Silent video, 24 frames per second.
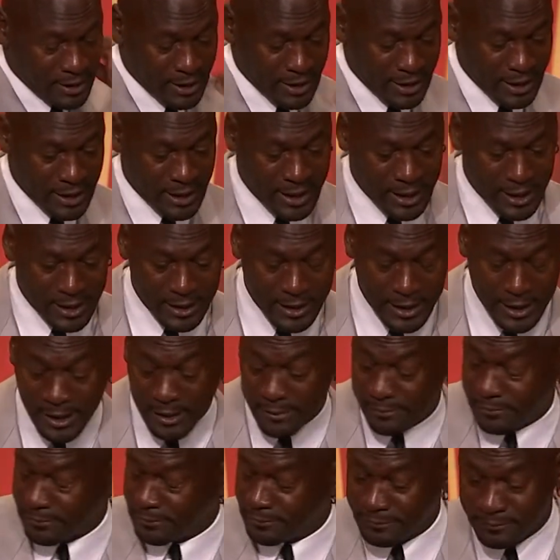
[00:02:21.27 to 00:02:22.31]
And uh,
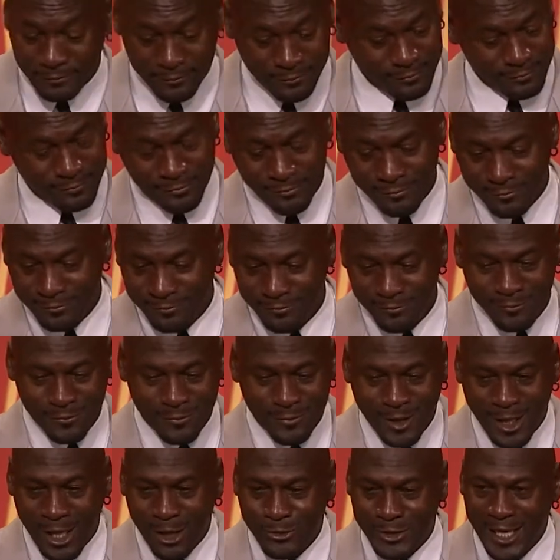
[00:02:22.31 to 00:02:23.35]

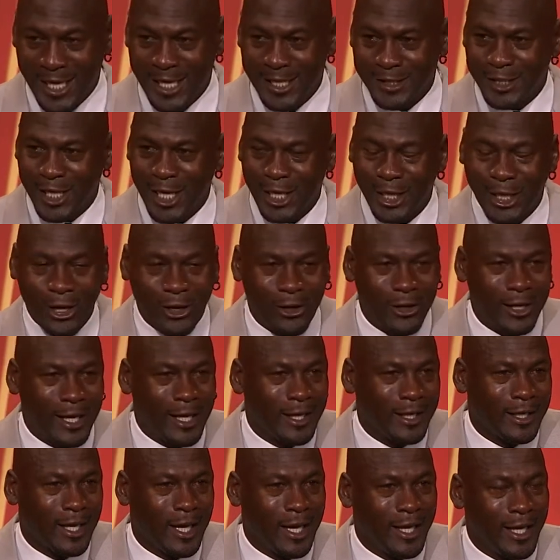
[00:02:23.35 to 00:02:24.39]
I was an anti
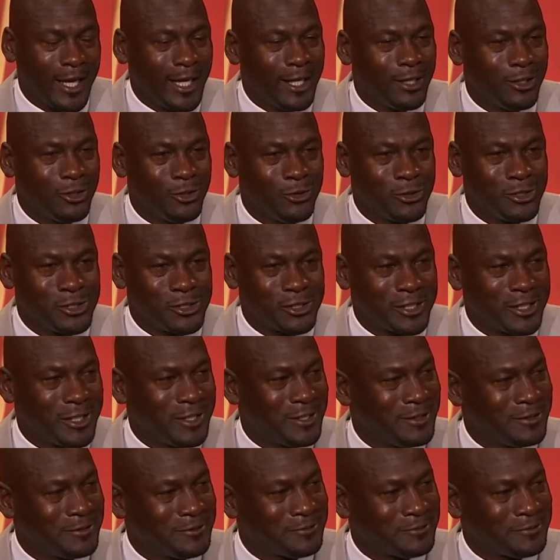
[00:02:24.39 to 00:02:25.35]
Carolina guy. I hated UNC.